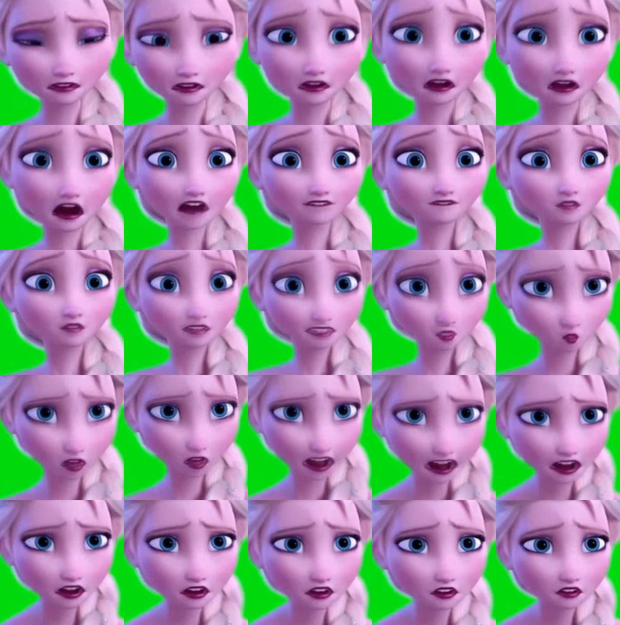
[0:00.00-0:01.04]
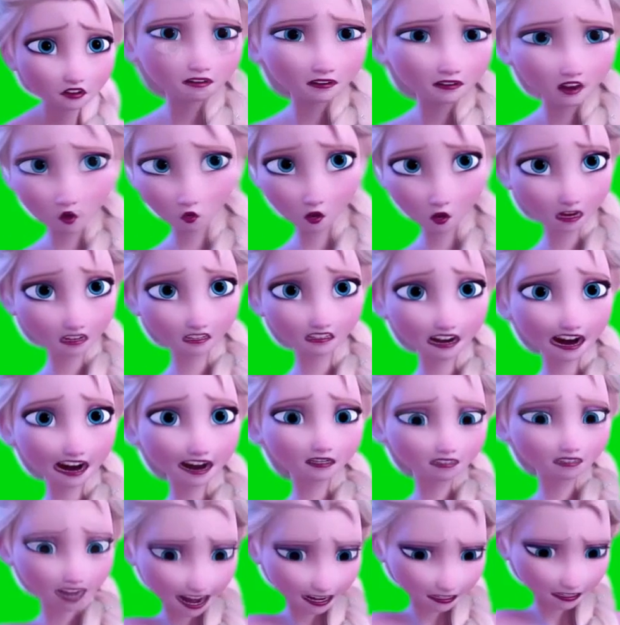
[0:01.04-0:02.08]
I think this is the character from
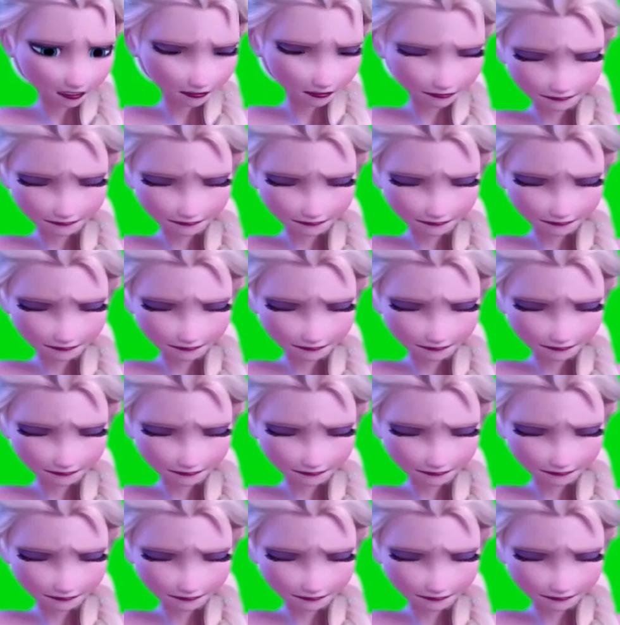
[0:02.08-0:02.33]
Frozen.